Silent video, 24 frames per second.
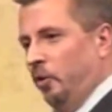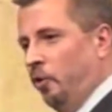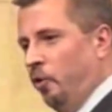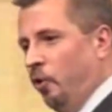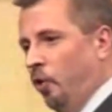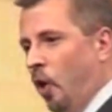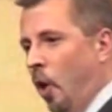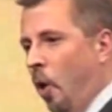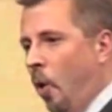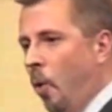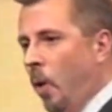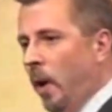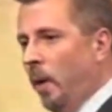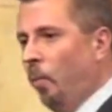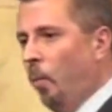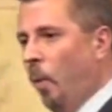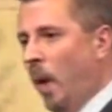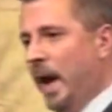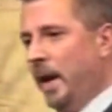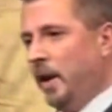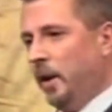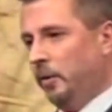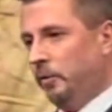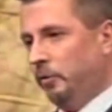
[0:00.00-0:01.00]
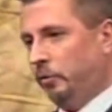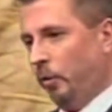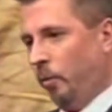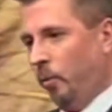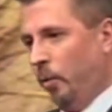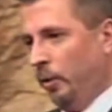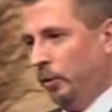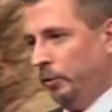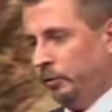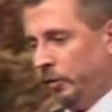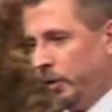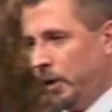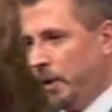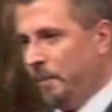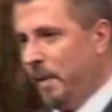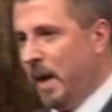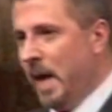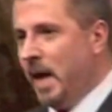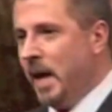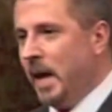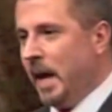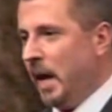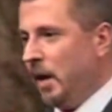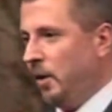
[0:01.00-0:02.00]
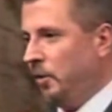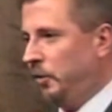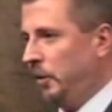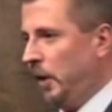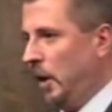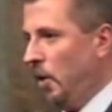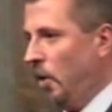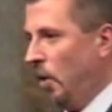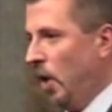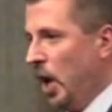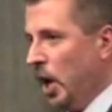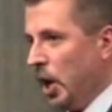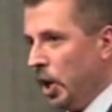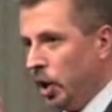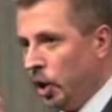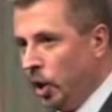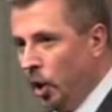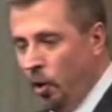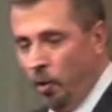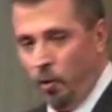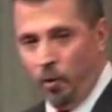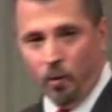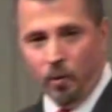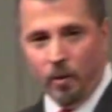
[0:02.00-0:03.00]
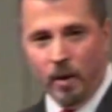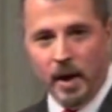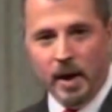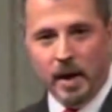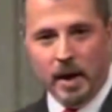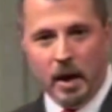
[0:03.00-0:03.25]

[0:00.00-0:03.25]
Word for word: You go and wait in Jerusalem until you,